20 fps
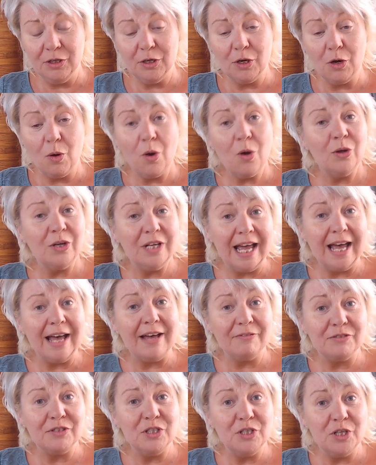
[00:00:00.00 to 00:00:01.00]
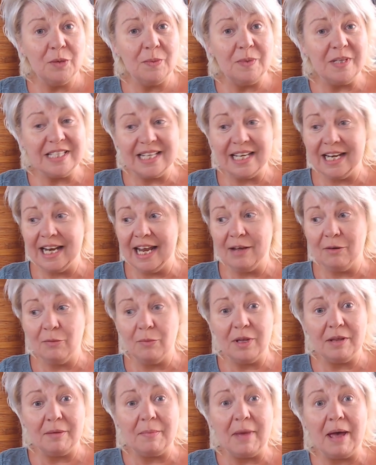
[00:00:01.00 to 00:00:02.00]
all you have to do is connect
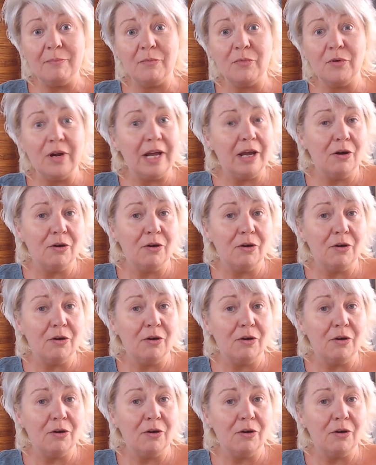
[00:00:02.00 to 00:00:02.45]
with a memory